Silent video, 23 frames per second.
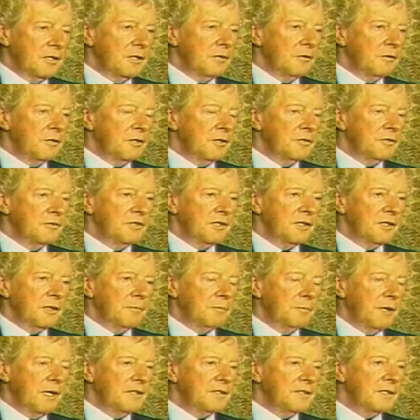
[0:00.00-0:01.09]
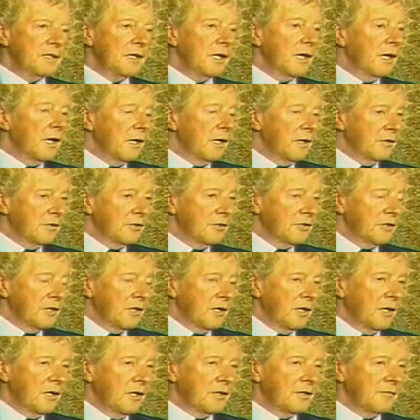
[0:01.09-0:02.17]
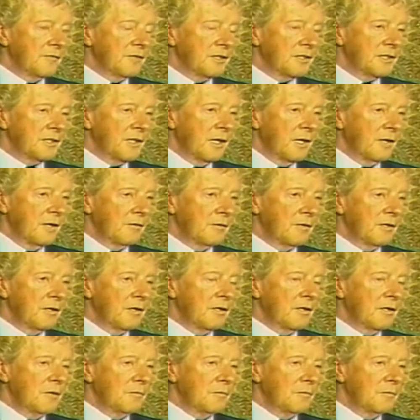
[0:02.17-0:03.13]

You are using the basic energy out of the sound,